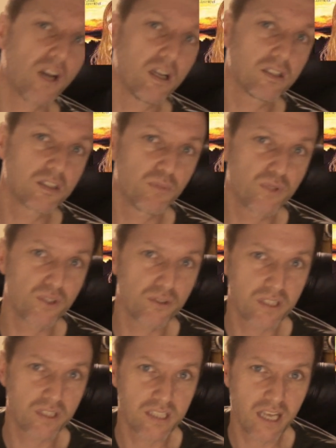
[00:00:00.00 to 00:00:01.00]
to produce
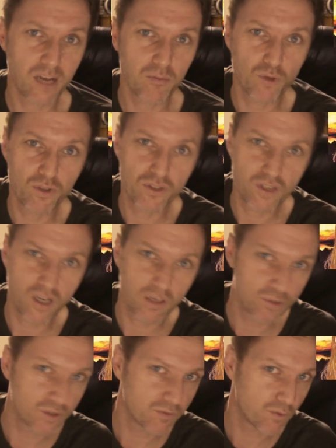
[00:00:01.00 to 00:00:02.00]
this album. Rothchild
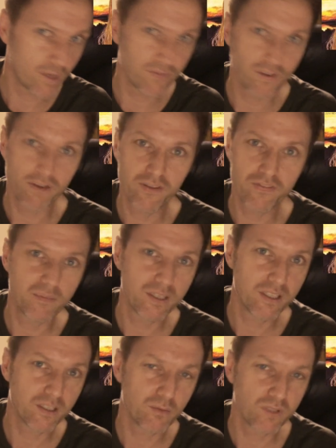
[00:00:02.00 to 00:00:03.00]
was already very
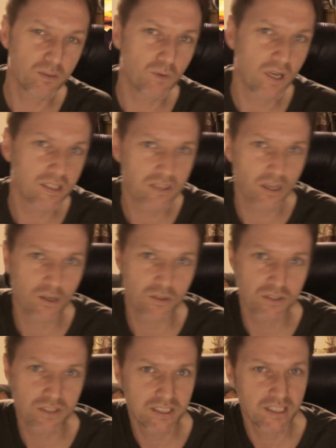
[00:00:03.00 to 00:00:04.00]
familiar with the West
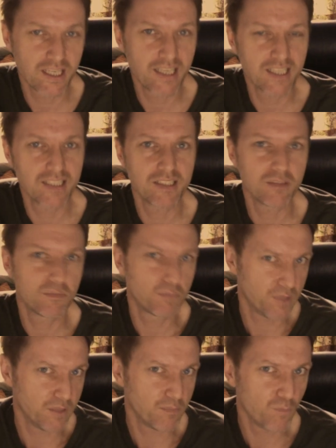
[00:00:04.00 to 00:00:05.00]
Coast scene.
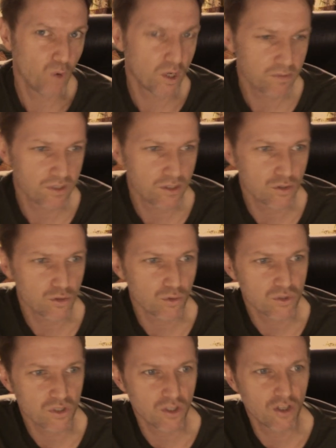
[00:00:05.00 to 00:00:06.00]
He worked with The
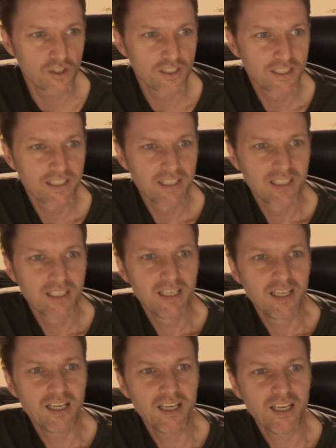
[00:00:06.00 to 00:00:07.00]
Doors a lot.
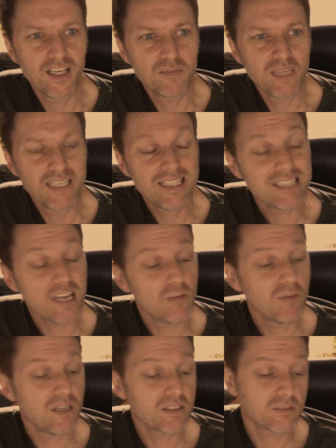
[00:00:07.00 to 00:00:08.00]
And this album
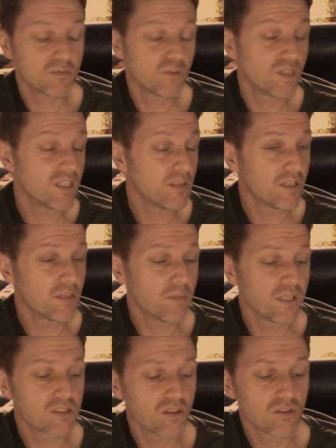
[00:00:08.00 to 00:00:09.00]
has some really, really
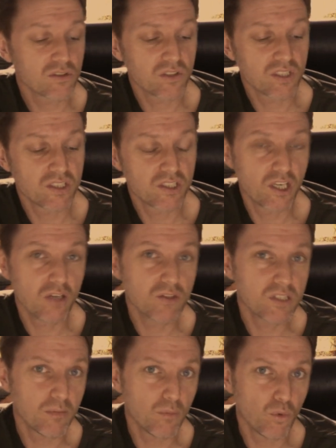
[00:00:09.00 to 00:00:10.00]
big songs on it.
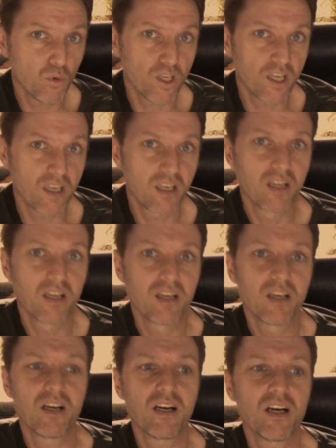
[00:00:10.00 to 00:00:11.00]
Chelsea Morning,
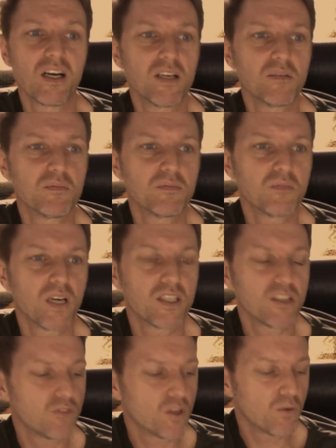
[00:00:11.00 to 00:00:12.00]
I
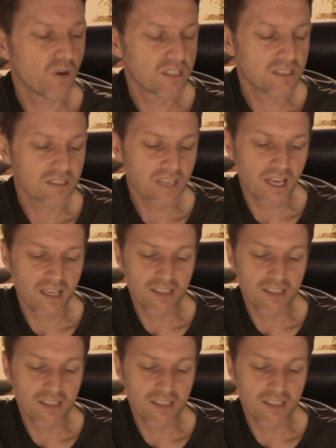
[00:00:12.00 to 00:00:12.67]
Don't Know Where I Stand,